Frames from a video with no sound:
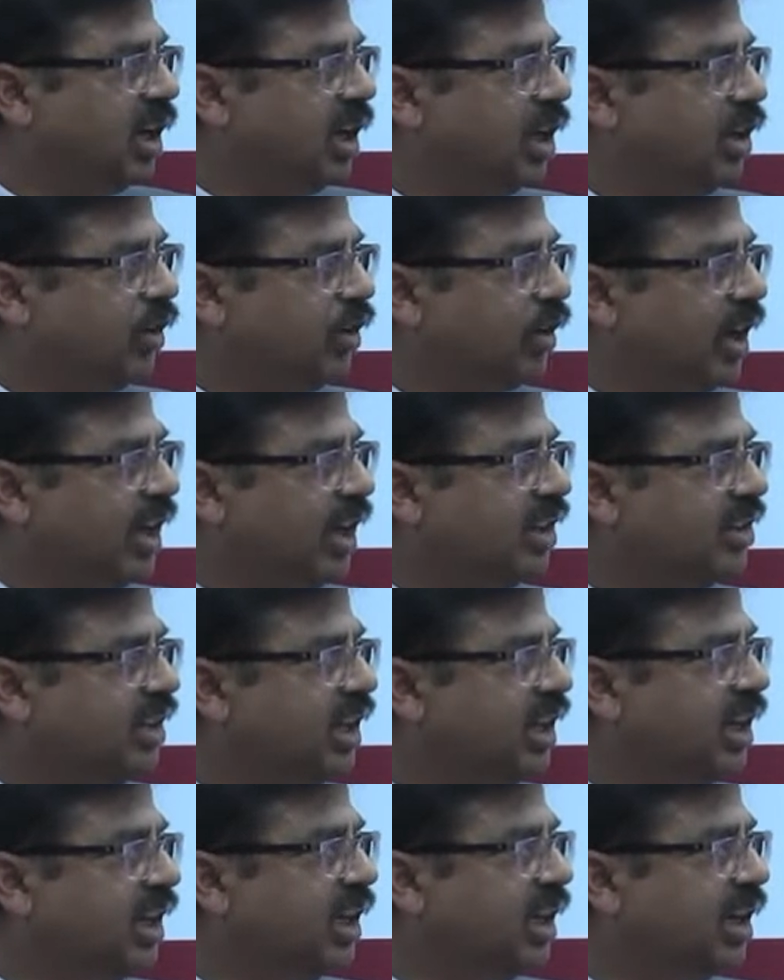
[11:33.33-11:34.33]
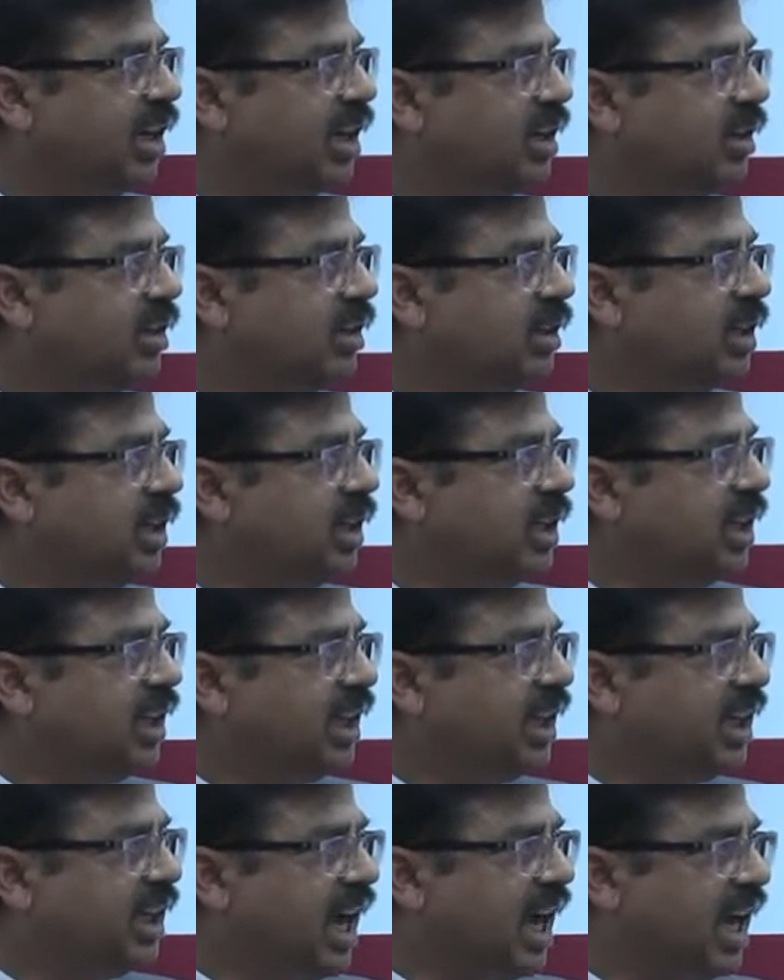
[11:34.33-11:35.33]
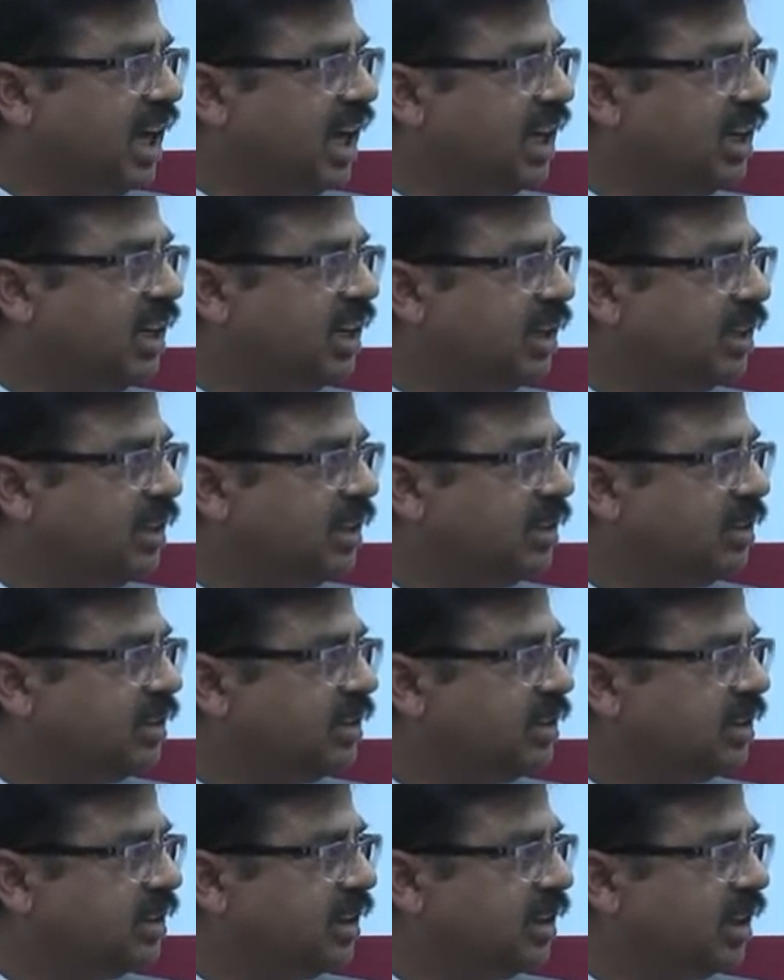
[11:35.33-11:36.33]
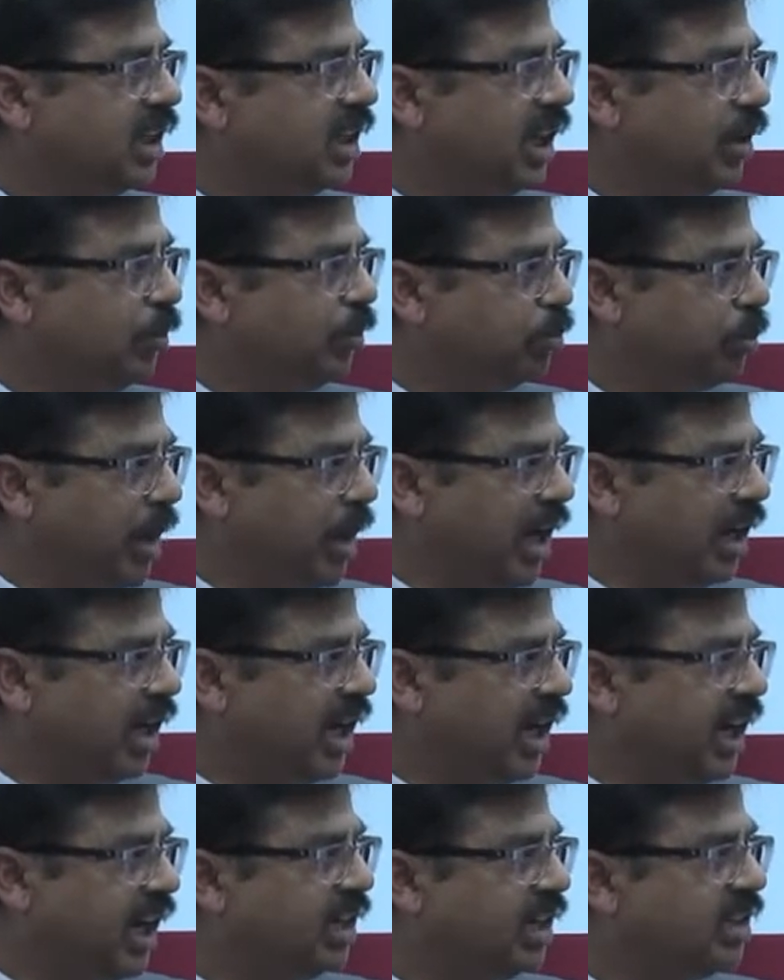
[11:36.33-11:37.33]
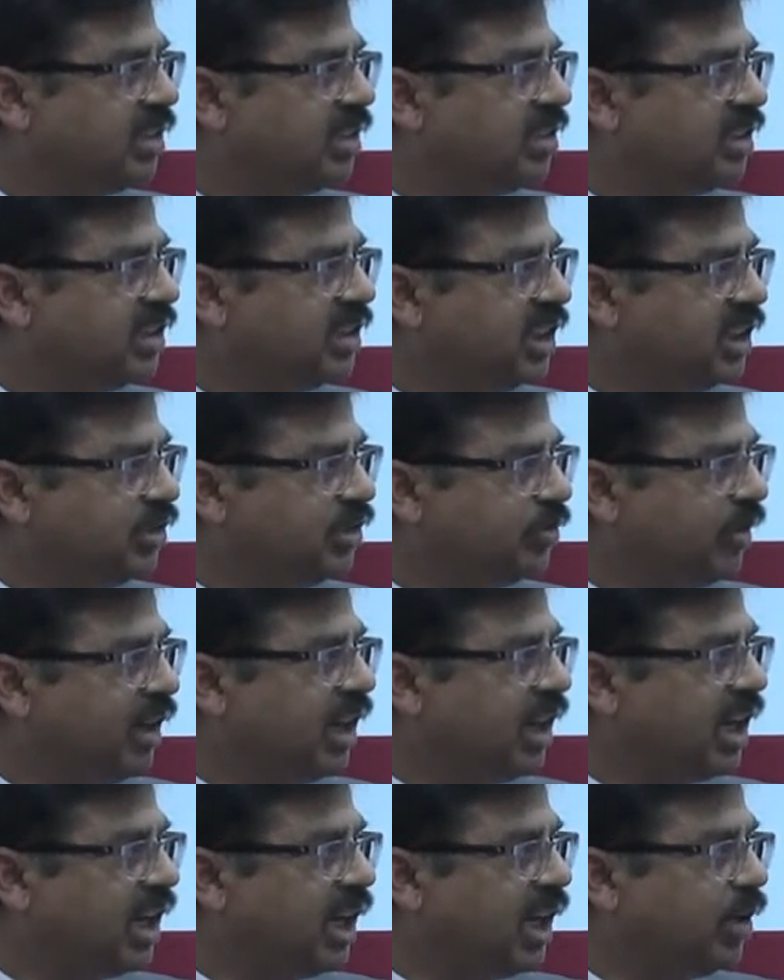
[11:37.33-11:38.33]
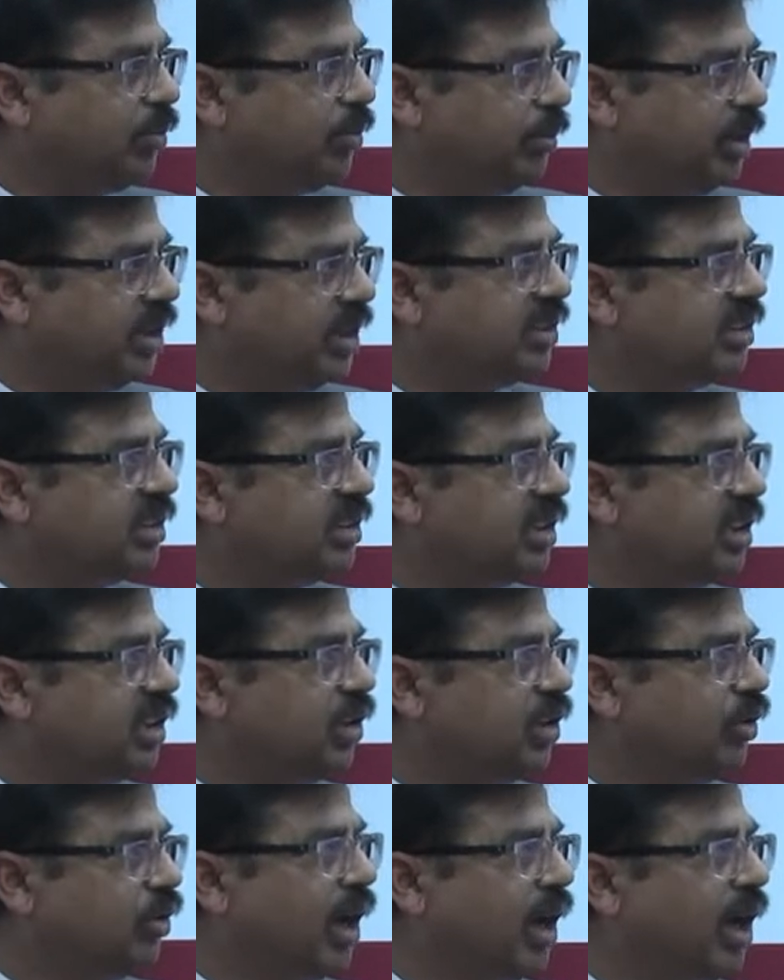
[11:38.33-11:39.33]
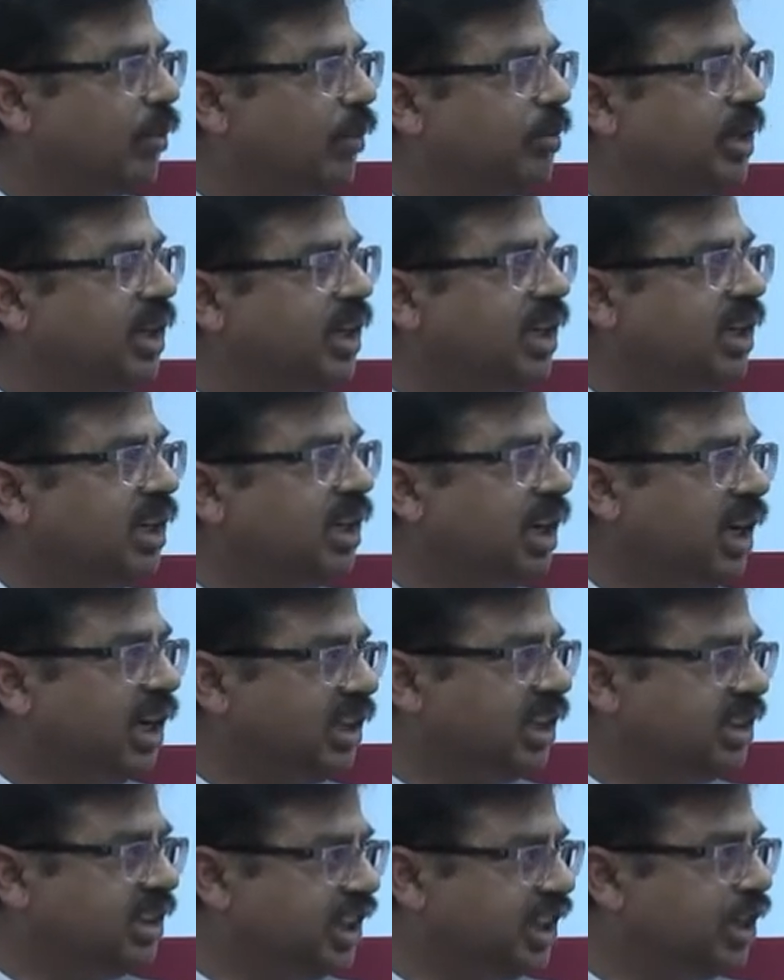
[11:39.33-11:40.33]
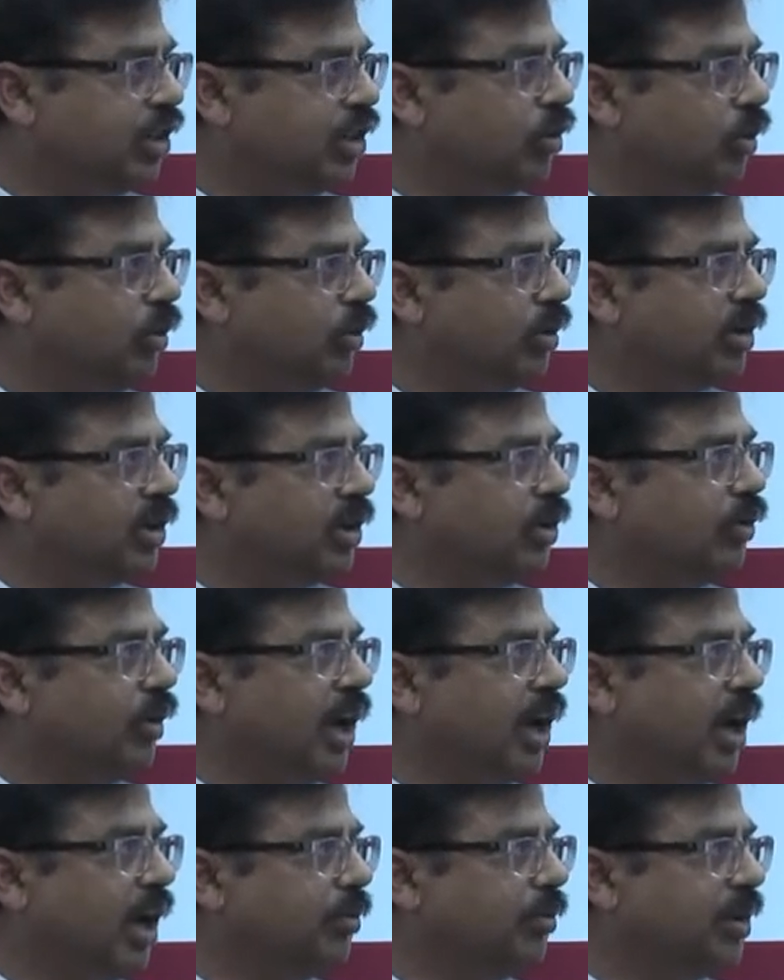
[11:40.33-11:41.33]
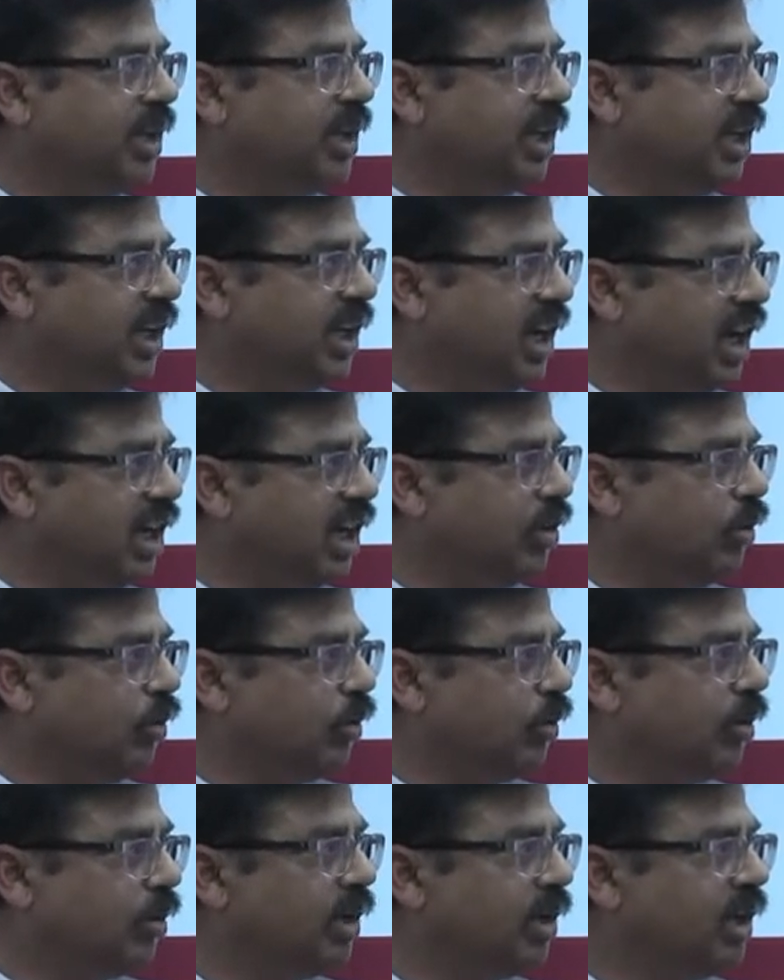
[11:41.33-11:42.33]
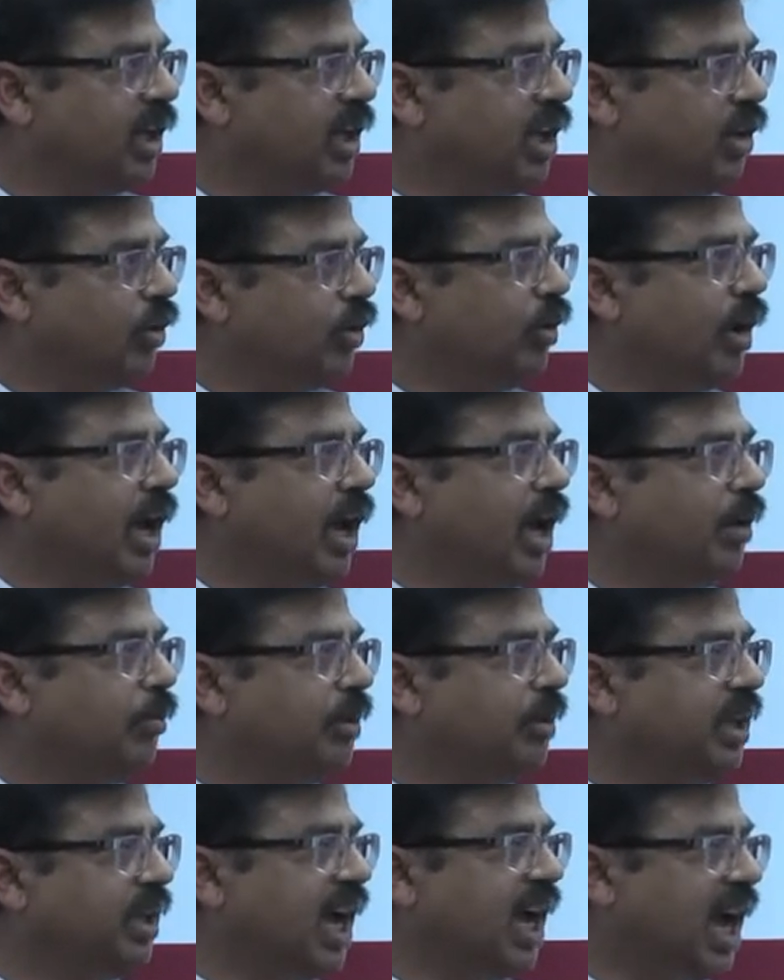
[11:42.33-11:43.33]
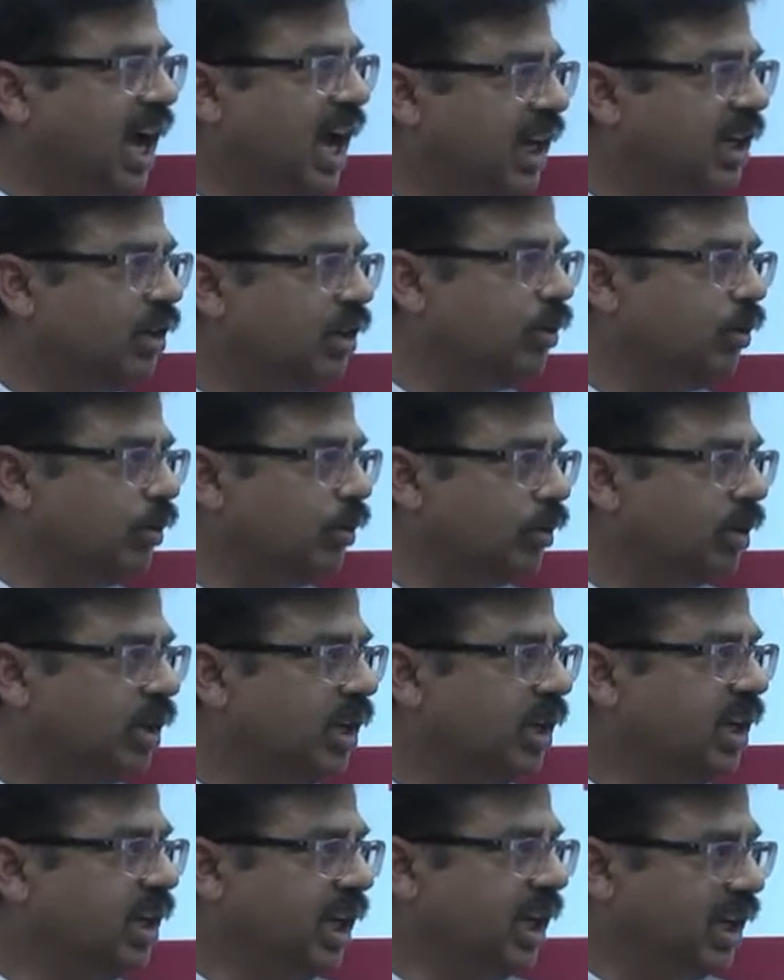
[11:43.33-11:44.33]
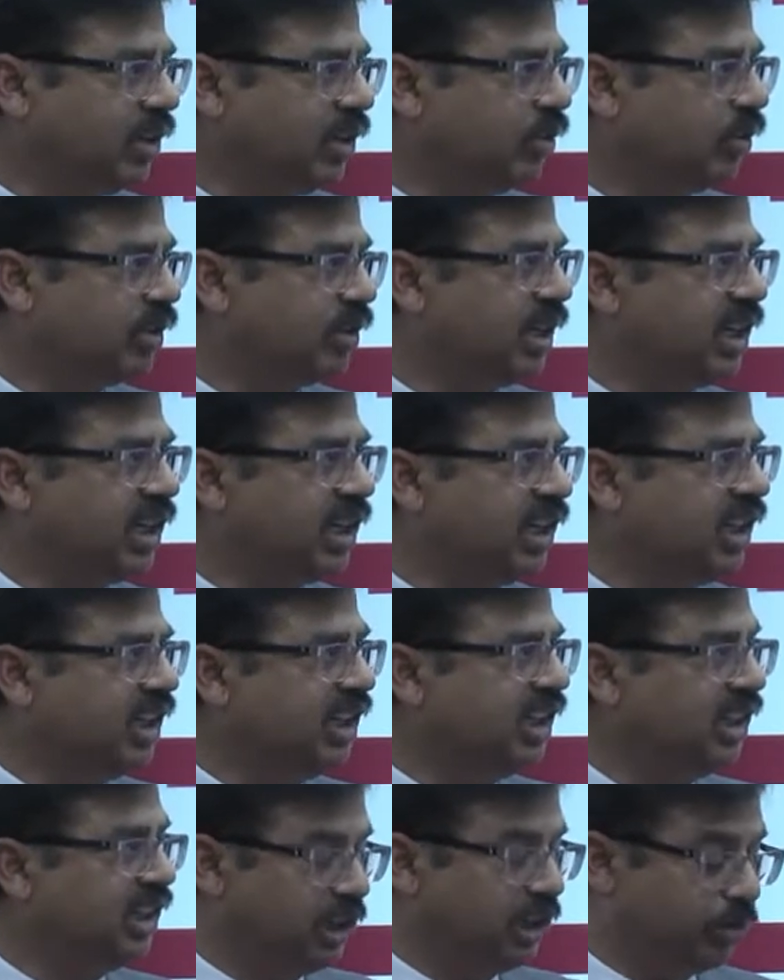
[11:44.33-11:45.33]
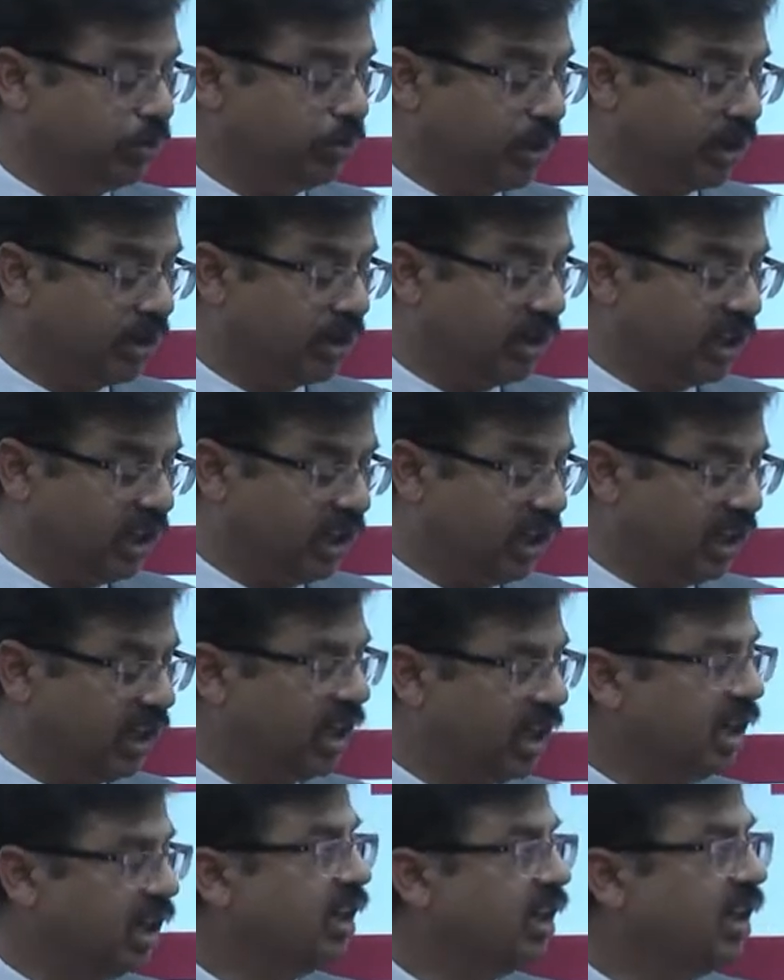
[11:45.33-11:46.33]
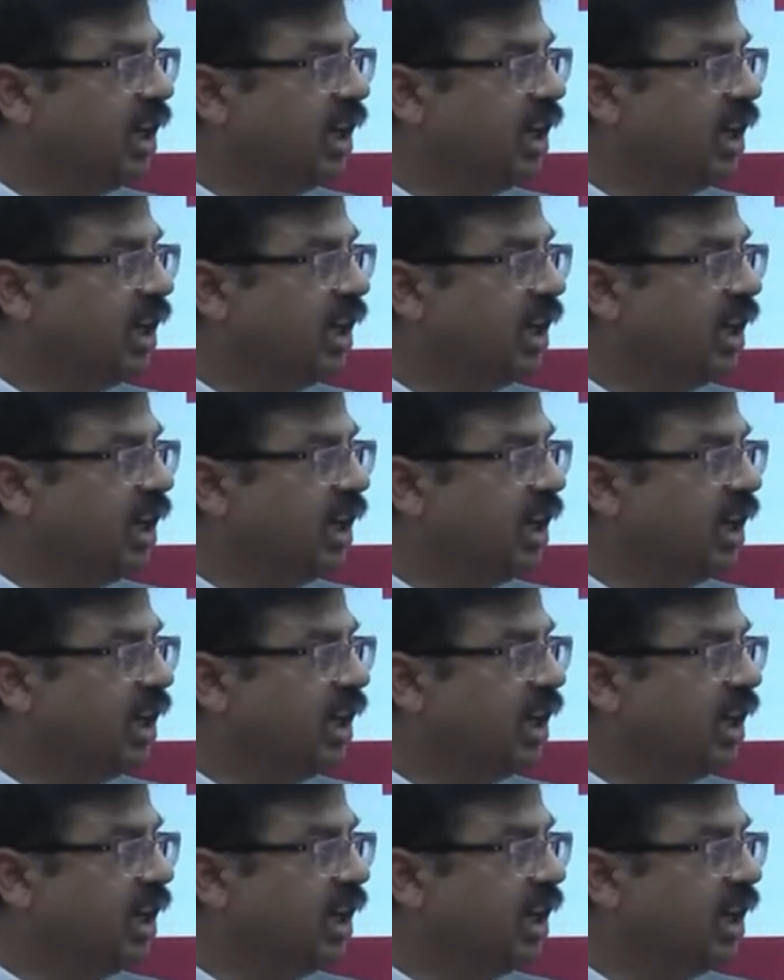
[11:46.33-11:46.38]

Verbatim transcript: You can see here the galena, uh, pyrite, sphalerite means you have the uh, zinc ore, you have the lead ore, you have the iron ore associated in this particular area.